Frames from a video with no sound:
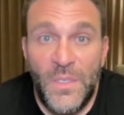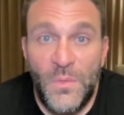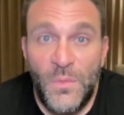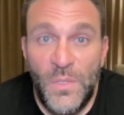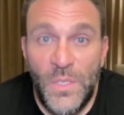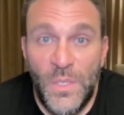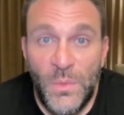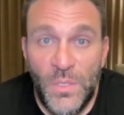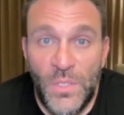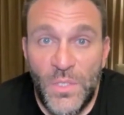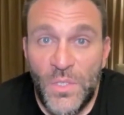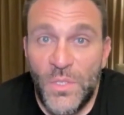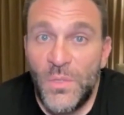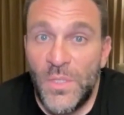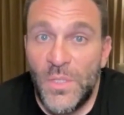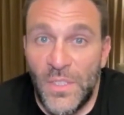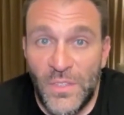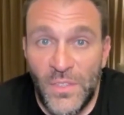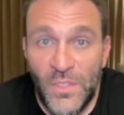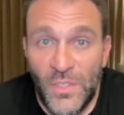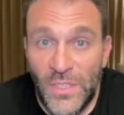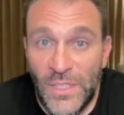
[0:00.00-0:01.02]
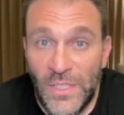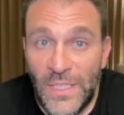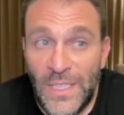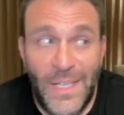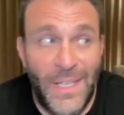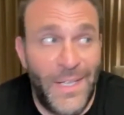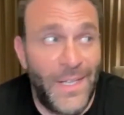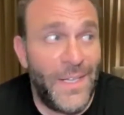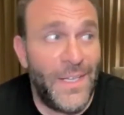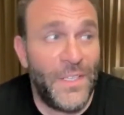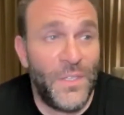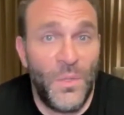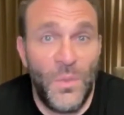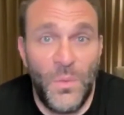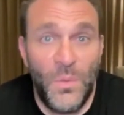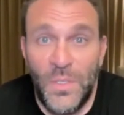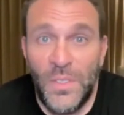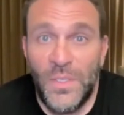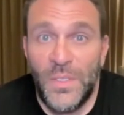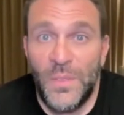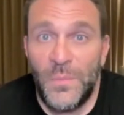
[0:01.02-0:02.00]
thankfully what you did. You're like, I
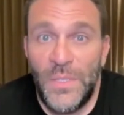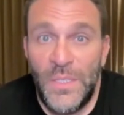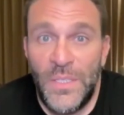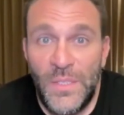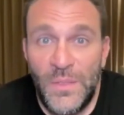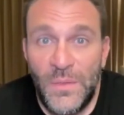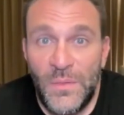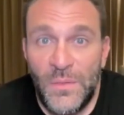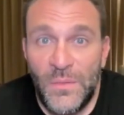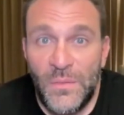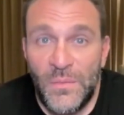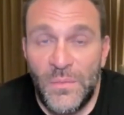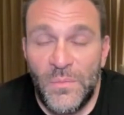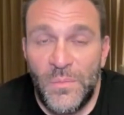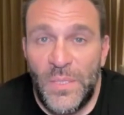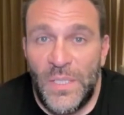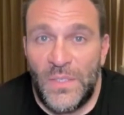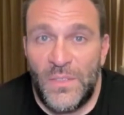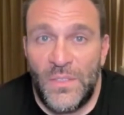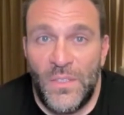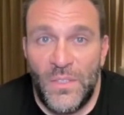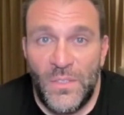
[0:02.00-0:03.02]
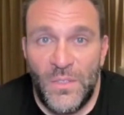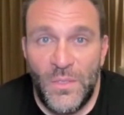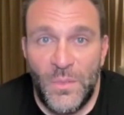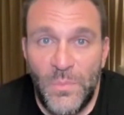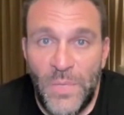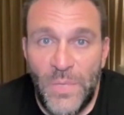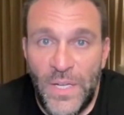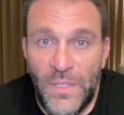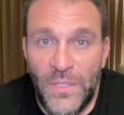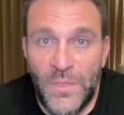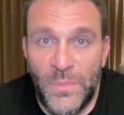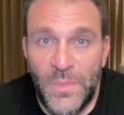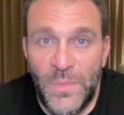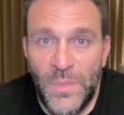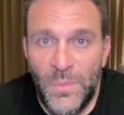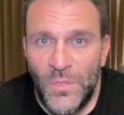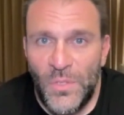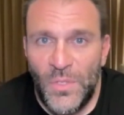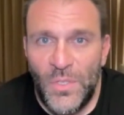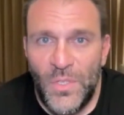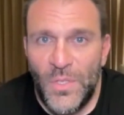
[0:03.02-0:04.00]
don't want to be picked on or embarrass
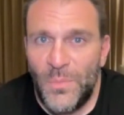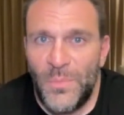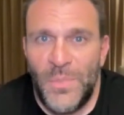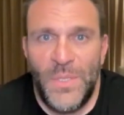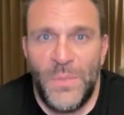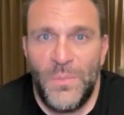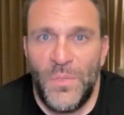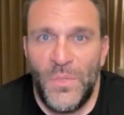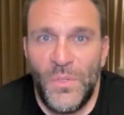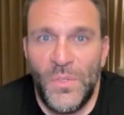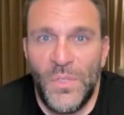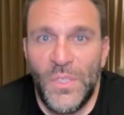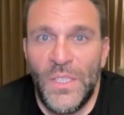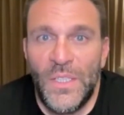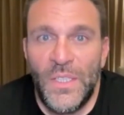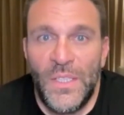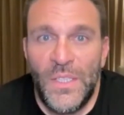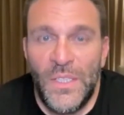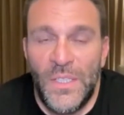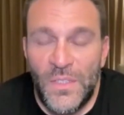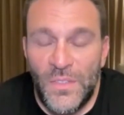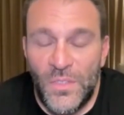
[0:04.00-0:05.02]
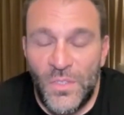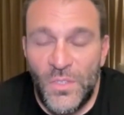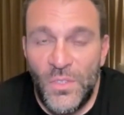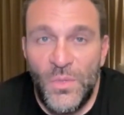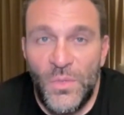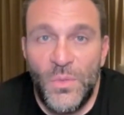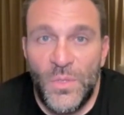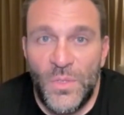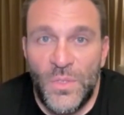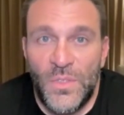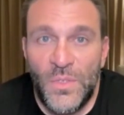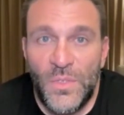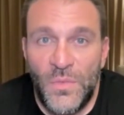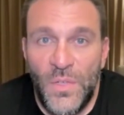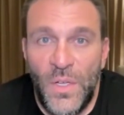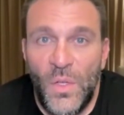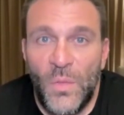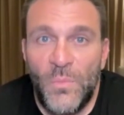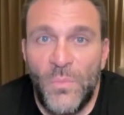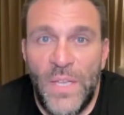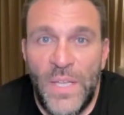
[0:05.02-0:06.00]
people or hurt people. So you
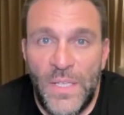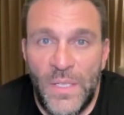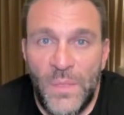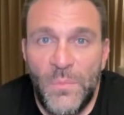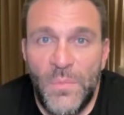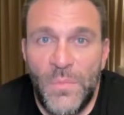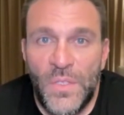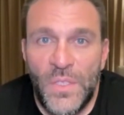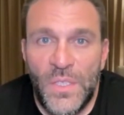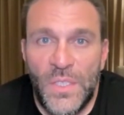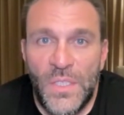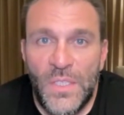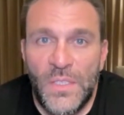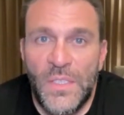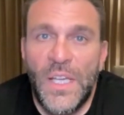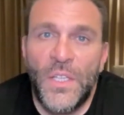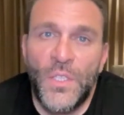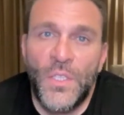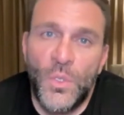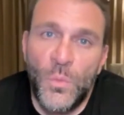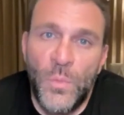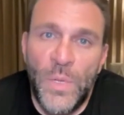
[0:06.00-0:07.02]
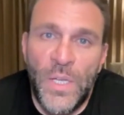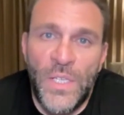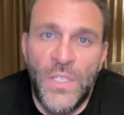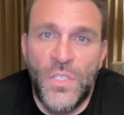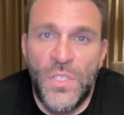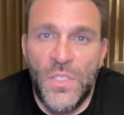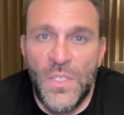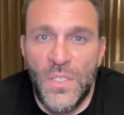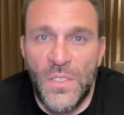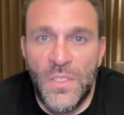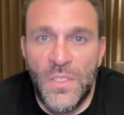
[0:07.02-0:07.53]
develop that empathy. Now, you mentioned